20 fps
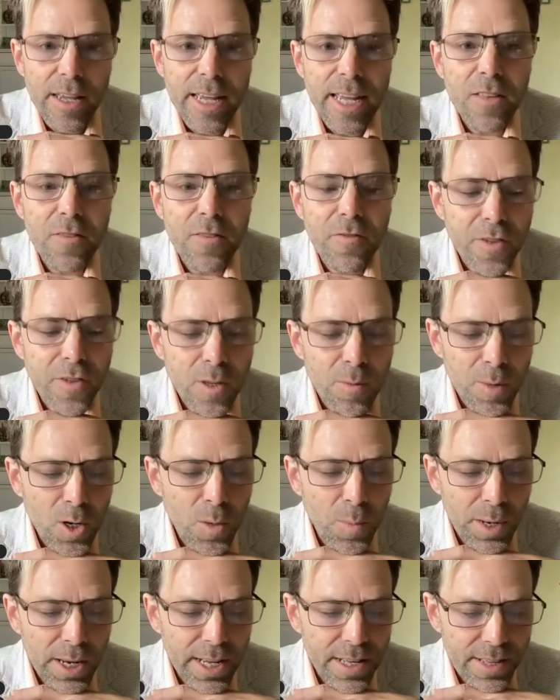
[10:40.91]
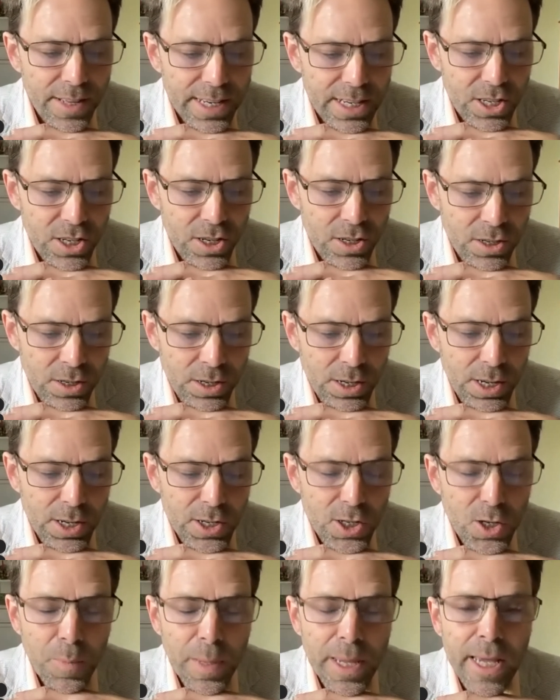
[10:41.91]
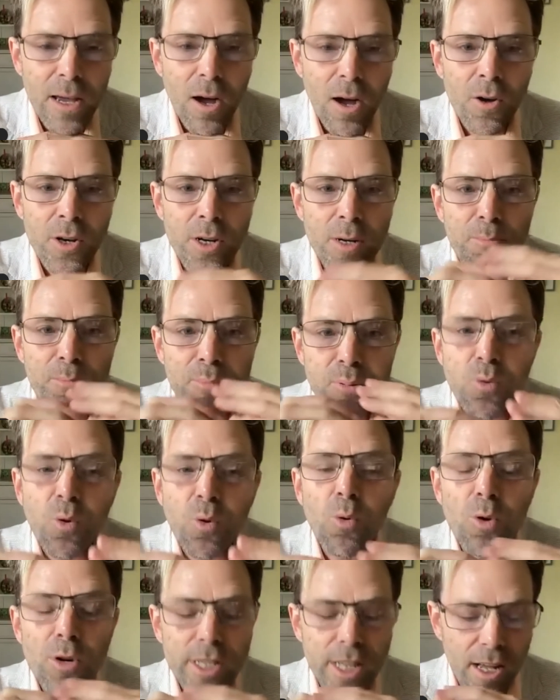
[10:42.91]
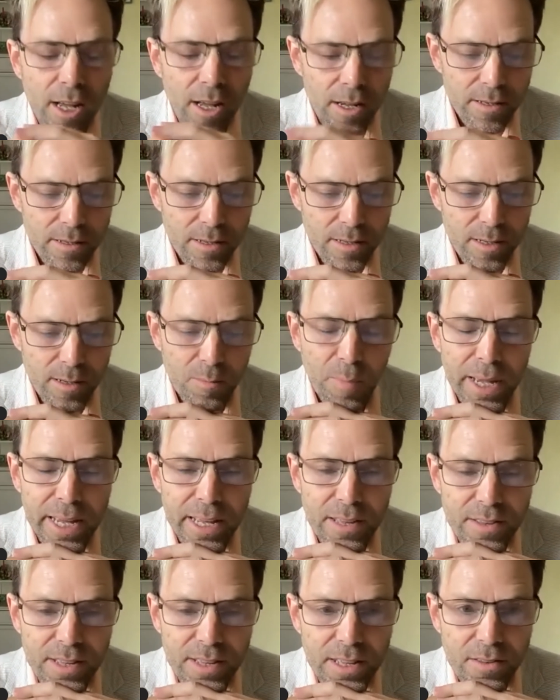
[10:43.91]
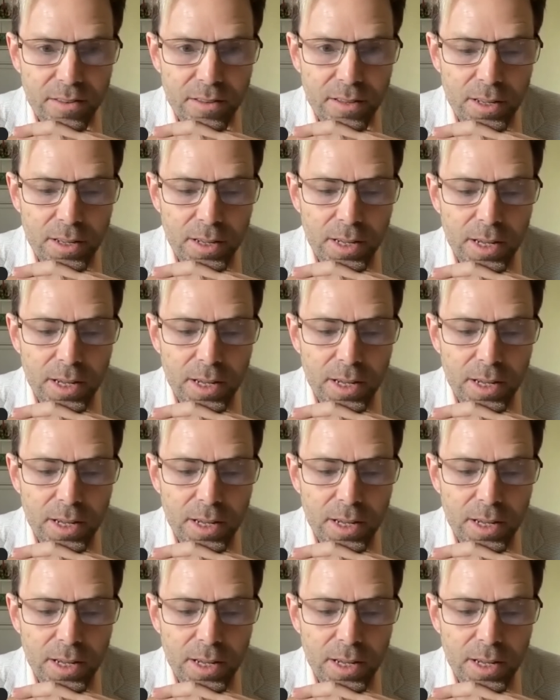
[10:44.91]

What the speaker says: is for the mobilization to be on a broader basis,